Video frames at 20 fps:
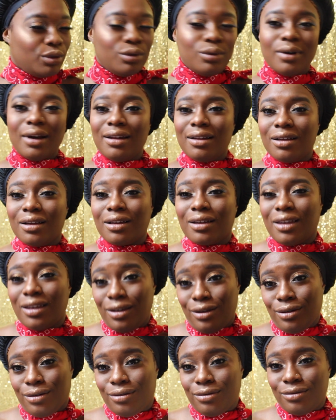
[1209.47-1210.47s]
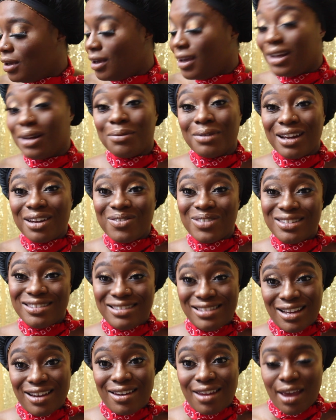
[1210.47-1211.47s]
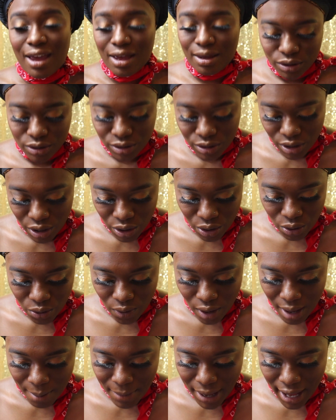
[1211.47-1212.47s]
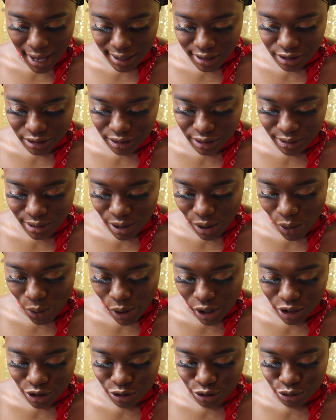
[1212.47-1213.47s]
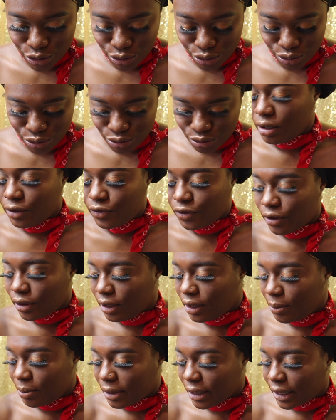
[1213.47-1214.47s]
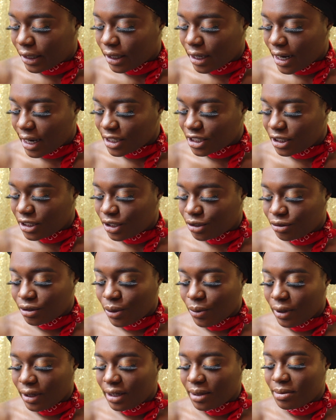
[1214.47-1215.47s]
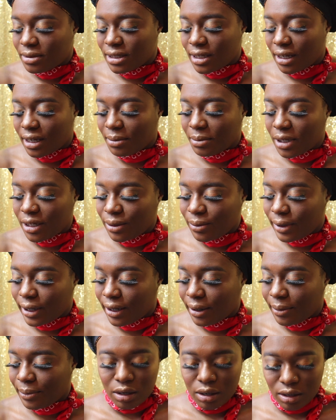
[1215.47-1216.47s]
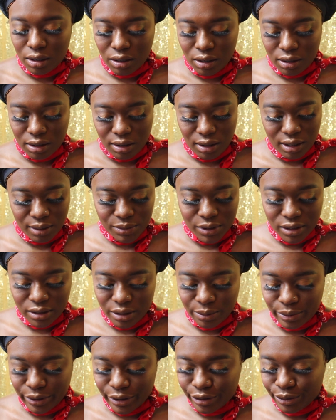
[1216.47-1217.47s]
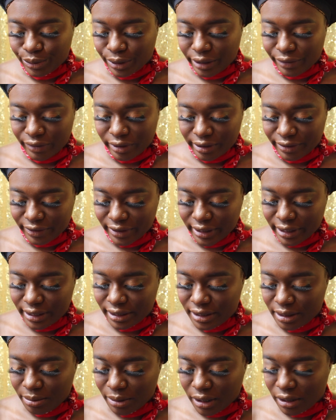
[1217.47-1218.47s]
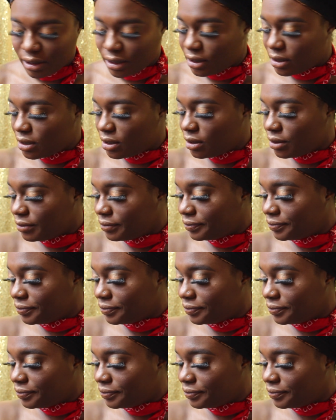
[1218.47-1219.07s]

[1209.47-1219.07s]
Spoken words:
Ooh, I look cute. And I'm not even done yet. So I'm actually going to look for a lip liner. I actually don't know what lipstick I'm gonna wear. I think I'm just gonna put on whatever I find, to be honest.